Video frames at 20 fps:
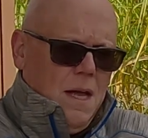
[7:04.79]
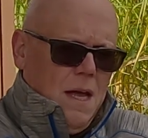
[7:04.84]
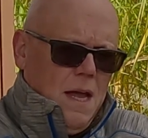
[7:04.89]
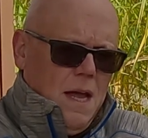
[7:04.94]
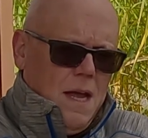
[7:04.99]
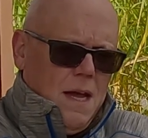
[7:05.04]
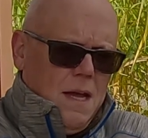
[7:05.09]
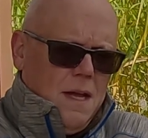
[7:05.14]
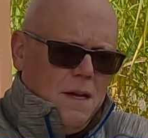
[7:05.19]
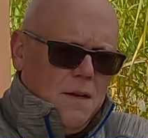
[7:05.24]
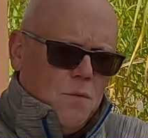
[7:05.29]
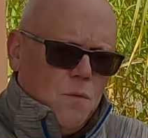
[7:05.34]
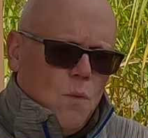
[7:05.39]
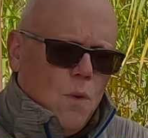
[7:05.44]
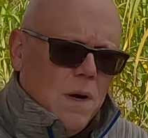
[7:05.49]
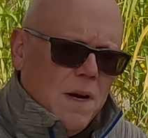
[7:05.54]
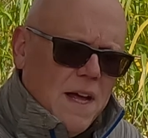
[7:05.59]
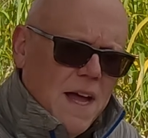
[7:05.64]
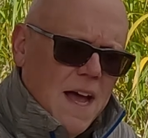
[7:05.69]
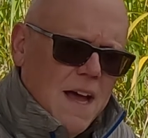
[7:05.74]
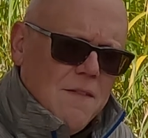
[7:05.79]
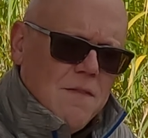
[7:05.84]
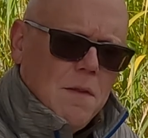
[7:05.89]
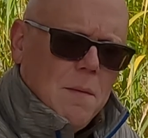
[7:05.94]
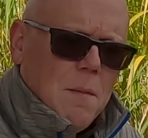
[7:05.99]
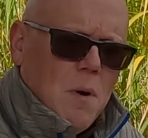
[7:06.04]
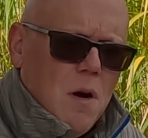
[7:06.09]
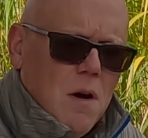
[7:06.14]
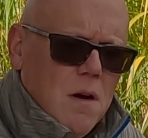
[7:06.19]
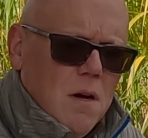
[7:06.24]
And when I have
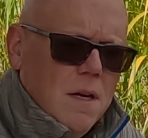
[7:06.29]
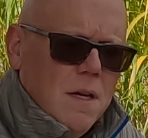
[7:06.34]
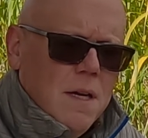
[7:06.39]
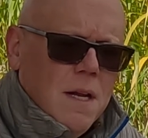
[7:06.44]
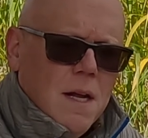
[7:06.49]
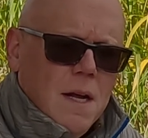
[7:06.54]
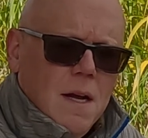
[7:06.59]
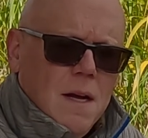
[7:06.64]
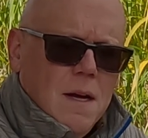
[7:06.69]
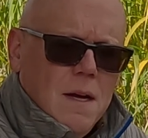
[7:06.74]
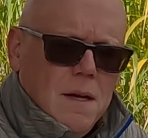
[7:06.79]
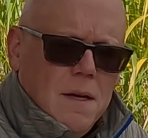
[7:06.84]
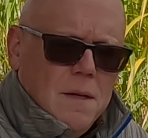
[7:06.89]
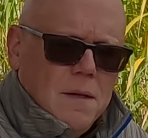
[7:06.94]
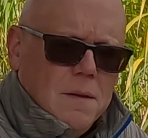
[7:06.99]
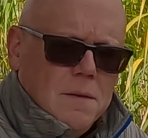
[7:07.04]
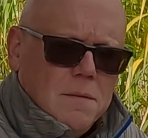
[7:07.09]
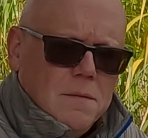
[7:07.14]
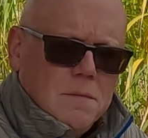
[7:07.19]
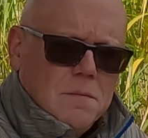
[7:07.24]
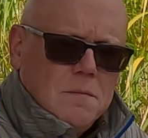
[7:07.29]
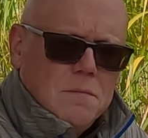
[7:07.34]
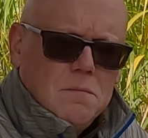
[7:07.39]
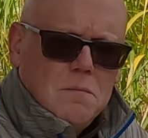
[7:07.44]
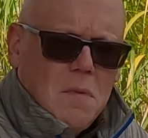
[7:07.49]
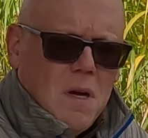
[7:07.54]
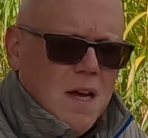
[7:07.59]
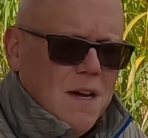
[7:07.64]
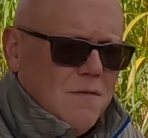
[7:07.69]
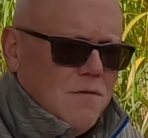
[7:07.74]
them on,
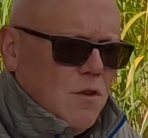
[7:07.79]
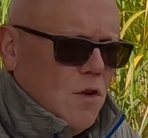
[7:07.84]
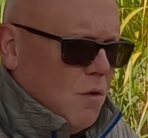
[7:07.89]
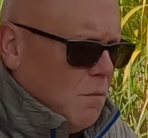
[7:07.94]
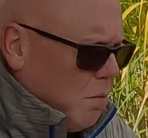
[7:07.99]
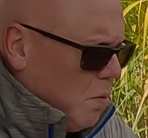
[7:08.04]
I have no